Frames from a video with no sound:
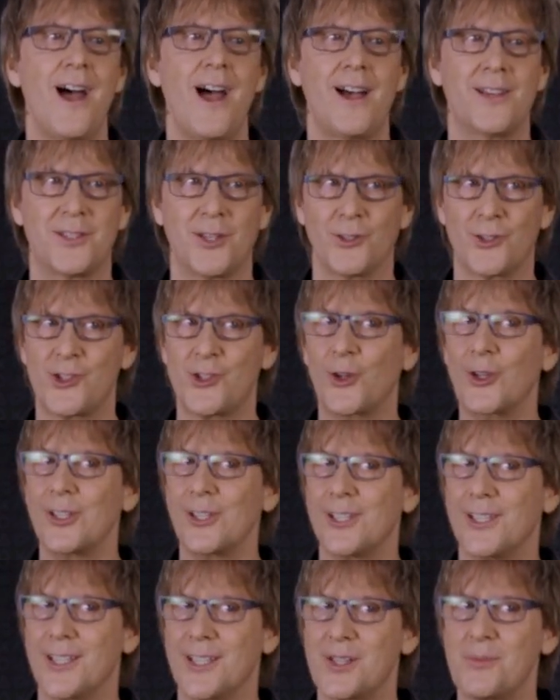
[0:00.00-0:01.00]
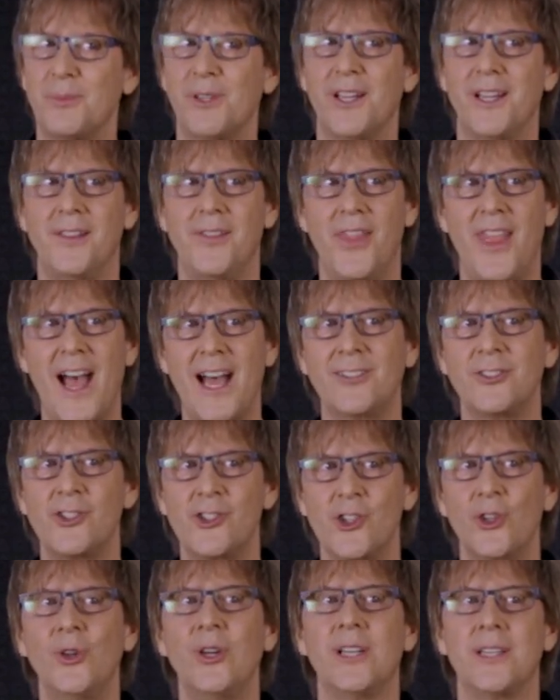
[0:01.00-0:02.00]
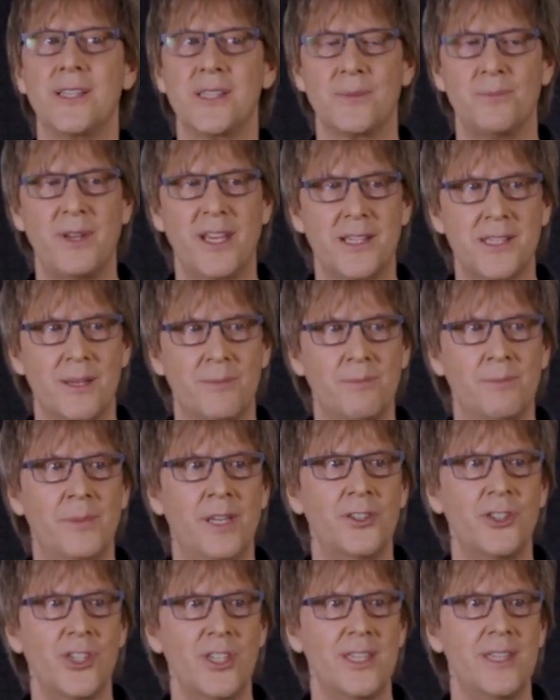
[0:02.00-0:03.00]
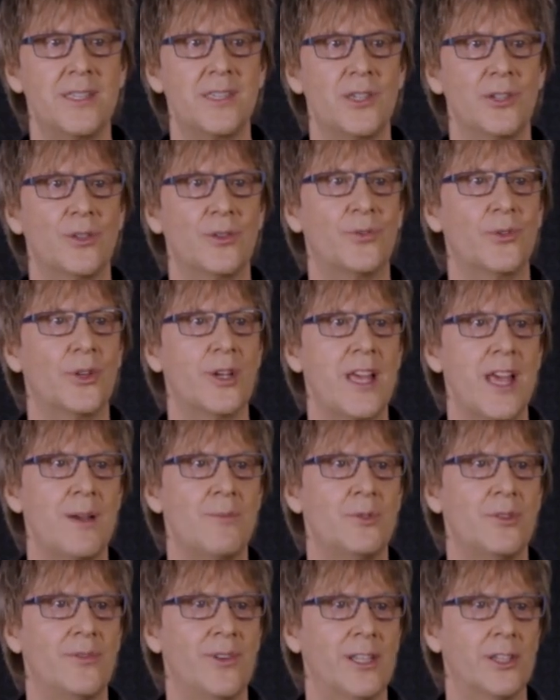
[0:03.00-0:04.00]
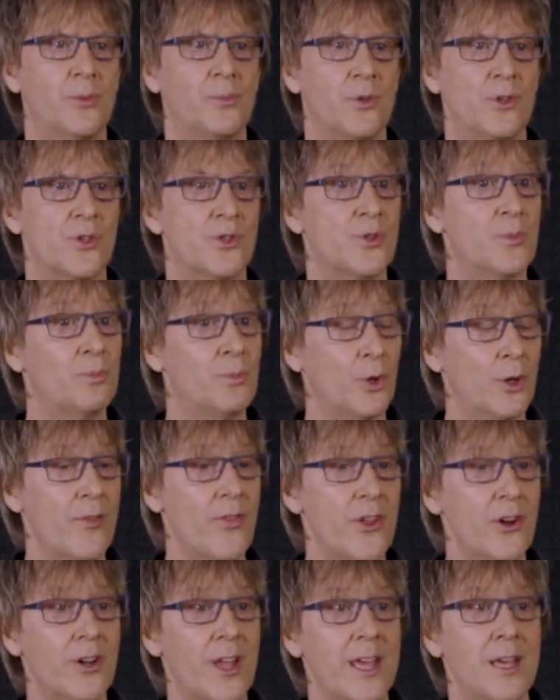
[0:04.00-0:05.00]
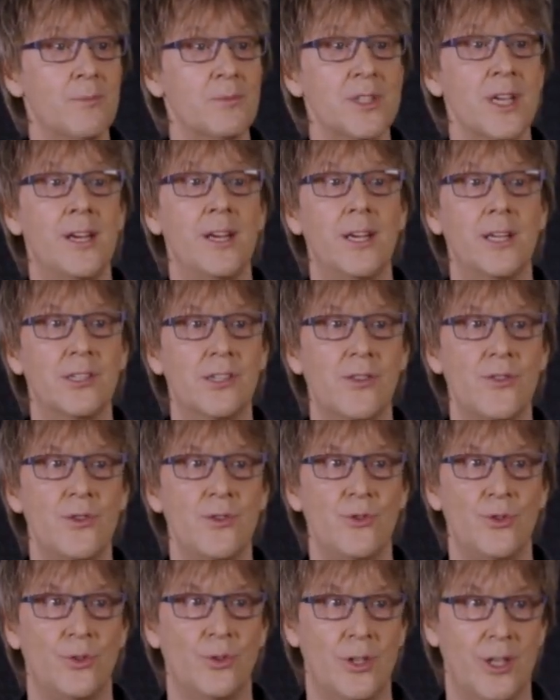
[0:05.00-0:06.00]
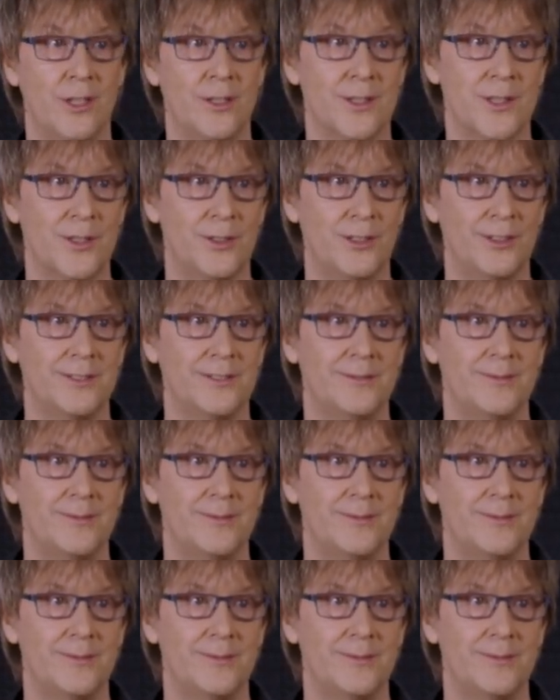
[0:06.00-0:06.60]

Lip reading: As I'll shortly explain, that choice makes it much easier for game developers to port their games to the new console.